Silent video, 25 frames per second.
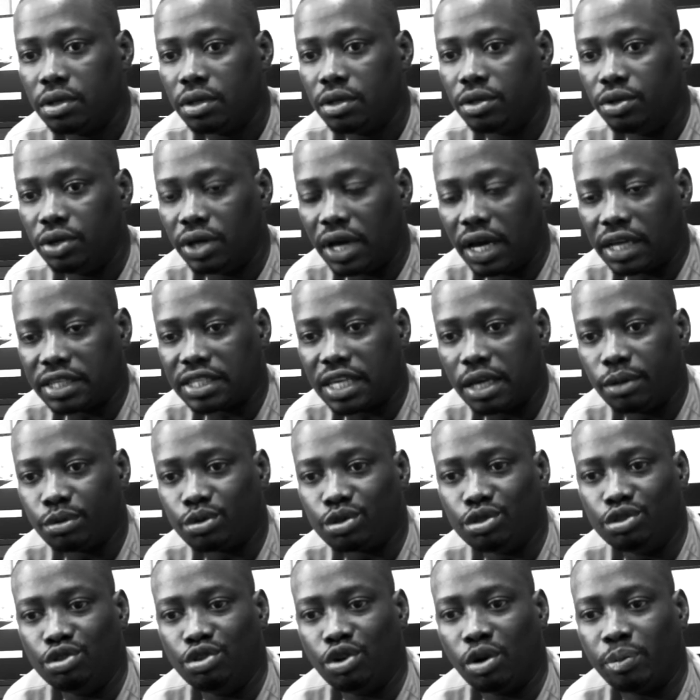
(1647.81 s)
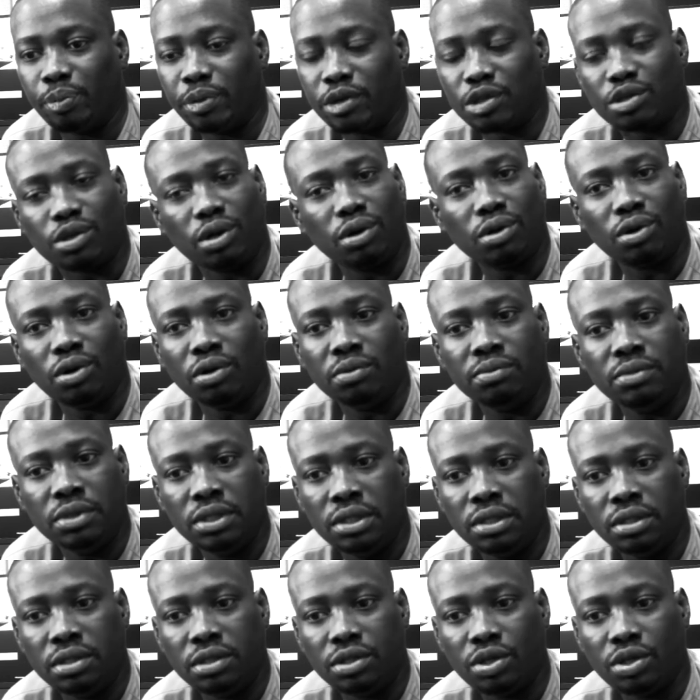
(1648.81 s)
you guys came to drop a song on me,